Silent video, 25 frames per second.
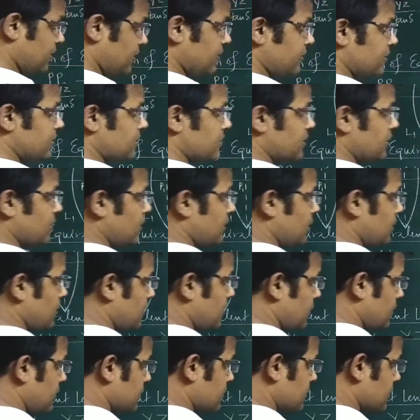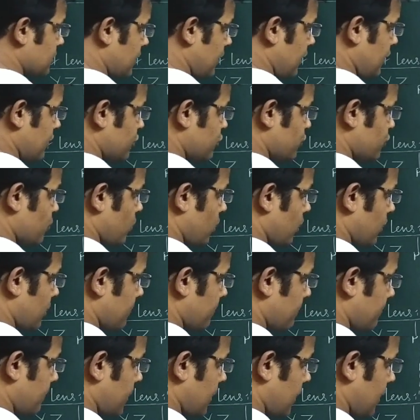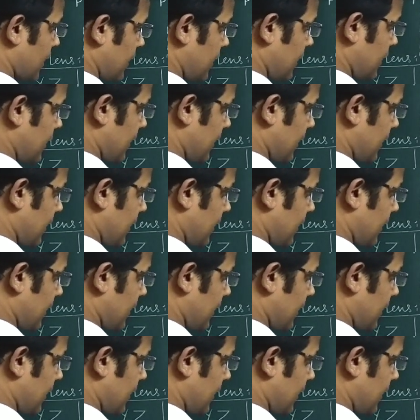this? This is H1 by